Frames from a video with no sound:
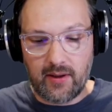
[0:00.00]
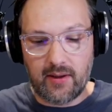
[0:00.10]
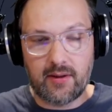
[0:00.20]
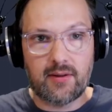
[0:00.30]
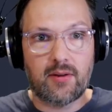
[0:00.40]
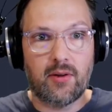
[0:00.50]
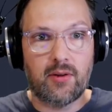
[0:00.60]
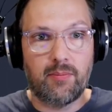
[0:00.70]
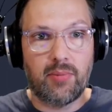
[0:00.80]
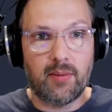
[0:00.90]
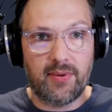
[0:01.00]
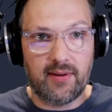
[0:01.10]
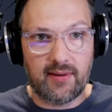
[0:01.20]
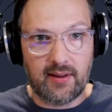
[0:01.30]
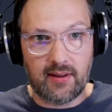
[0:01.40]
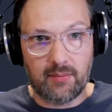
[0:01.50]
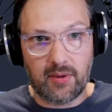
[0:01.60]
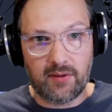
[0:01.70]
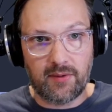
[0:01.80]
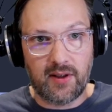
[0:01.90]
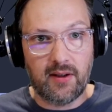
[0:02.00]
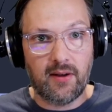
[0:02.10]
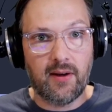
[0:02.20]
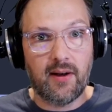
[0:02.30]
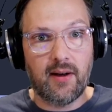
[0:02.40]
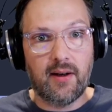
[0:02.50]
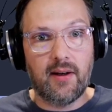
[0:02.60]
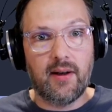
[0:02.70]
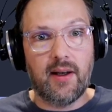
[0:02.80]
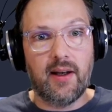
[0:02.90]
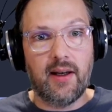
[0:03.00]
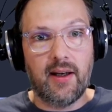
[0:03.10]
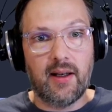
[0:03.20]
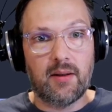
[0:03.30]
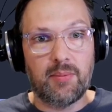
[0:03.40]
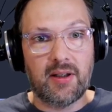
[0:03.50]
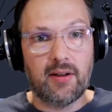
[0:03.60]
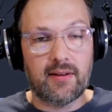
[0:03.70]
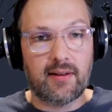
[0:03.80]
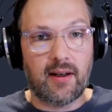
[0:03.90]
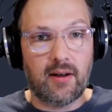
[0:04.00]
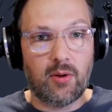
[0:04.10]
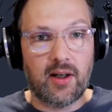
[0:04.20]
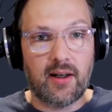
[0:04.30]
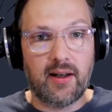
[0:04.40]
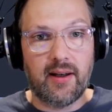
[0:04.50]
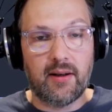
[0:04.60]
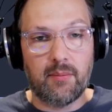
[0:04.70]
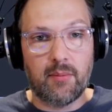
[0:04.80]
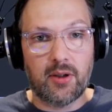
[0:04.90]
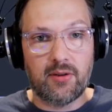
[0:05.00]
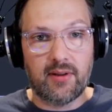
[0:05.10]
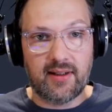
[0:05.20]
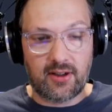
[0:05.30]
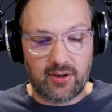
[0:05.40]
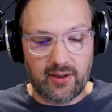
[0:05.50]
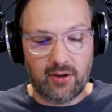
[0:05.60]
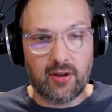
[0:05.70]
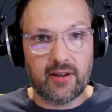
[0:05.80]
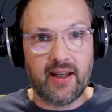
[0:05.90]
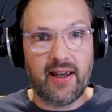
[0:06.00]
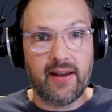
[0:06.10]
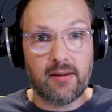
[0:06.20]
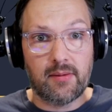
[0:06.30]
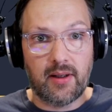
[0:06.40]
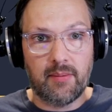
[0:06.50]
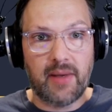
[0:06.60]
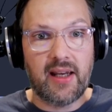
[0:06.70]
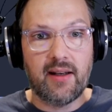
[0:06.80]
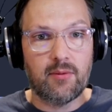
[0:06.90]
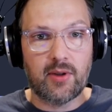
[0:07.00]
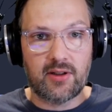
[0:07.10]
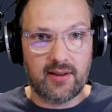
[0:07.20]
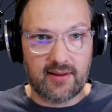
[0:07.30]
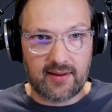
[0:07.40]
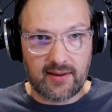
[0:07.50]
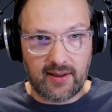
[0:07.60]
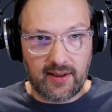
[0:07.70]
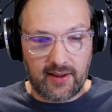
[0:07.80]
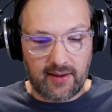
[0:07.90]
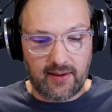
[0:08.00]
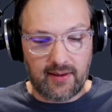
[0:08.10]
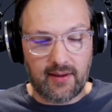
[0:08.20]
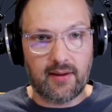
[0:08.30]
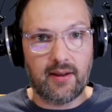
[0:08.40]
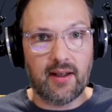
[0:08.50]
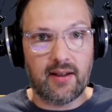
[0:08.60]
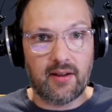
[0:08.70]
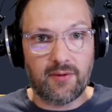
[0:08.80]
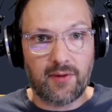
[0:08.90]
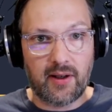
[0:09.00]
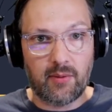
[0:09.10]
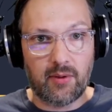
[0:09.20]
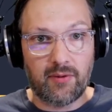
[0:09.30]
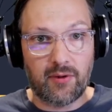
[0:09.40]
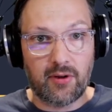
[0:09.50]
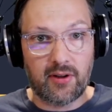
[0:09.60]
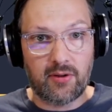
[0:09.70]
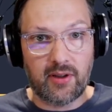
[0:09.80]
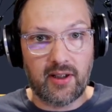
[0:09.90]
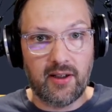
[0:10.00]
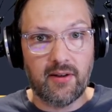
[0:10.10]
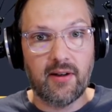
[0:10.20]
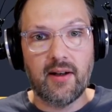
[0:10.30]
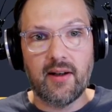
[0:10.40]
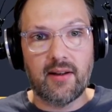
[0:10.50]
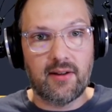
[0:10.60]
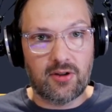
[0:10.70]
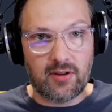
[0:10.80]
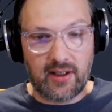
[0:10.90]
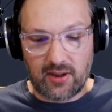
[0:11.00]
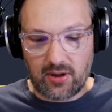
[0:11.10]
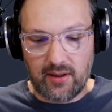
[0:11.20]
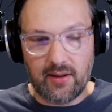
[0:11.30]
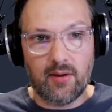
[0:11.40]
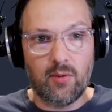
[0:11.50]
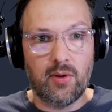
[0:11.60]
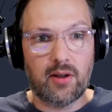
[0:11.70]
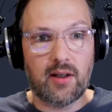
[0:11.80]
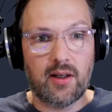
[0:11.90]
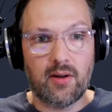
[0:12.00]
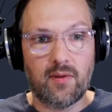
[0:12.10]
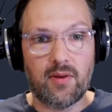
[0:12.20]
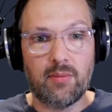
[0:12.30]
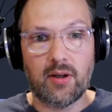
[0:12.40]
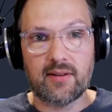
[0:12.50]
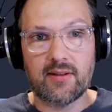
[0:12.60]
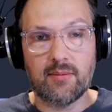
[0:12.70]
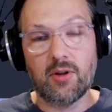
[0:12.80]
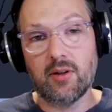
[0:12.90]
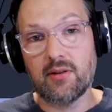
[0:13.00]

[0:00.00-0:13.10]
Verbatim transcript: Just going to pop this in above here. And because our module is actually called Elm.Main, which is the, the identifier we're referring to here, this should actually work out of the box. So I'm going to